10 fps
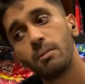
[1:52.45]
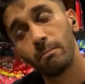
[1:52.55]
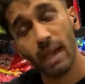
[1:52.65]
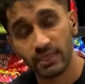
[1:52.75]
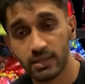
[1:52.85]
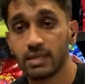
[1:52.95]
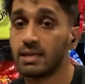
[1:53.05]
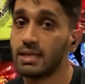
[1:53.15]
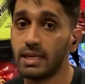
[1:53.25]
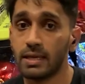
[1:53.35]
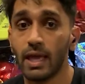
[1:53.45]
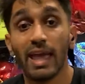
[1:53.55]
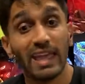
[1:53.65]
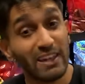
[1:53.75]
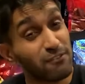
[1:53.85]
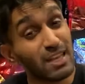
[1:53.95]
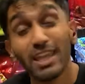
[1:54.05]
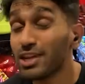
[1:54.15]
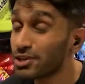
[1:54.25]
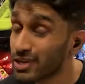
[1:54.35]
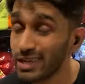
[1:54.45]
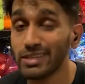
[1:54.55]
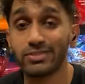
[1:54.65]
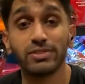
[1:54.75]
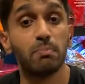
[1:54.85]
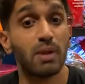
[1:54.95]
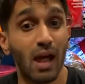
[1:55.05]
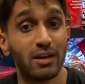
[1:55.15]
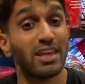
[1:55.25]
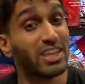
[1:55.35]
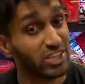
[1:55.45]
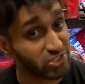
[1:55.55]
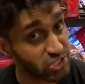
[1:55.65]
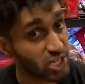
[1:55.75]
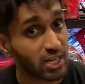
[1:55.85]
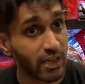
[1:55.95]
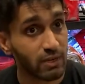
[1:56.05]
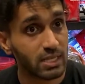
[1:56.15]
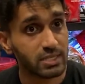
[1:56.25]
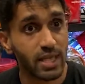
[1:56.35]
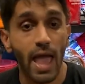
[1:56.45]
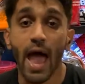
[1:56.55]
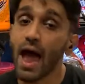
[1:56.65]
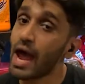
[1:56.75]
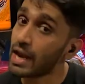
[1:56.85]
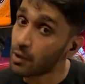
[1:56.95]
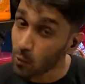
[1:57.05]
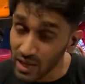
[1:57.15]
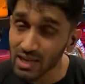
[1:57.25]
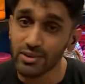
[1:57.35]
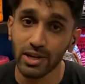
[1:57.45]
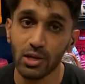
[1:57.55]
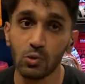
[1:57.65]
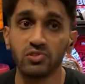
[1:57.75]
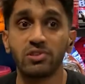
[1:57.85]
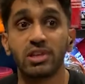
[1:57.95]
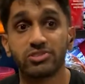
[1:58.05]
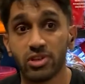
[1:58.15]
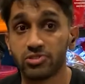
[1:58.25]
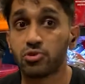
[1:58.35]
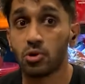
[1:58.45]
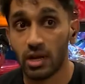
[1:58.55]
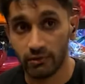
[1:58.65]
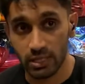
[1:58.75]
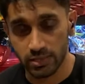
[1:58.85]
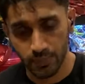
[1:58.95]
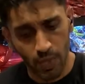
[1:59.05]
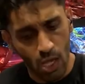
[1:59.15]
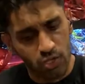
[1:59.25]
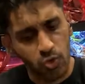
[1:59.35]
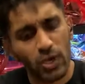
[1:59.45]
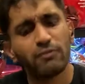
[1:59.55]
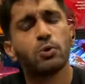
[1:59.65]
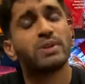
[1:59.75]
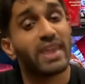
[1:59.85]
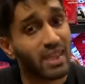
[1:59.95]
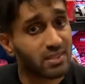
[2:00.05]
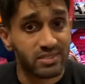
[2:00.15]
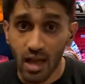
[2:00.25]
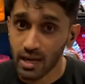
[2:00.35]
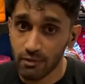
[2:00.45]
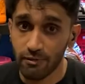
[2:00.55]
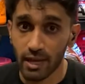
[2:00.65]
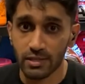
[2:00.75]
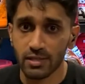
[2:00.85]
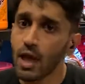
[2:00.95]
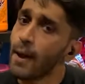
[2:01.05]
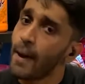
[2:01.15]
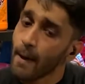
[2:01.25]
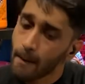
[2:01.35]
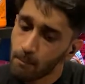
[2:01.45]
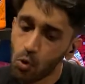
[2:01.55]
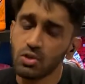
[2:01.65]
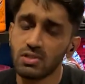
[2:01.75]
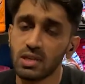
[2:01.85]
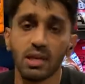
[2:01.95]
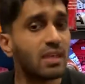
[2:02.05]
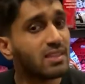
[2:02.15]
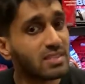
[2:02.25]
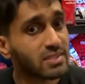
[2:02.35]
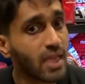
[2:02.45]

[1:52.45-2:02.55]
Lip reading: pathetically, it will increase the blood estrogen levels and will reduce the testosterone levels. So if you take the side effects, mostly this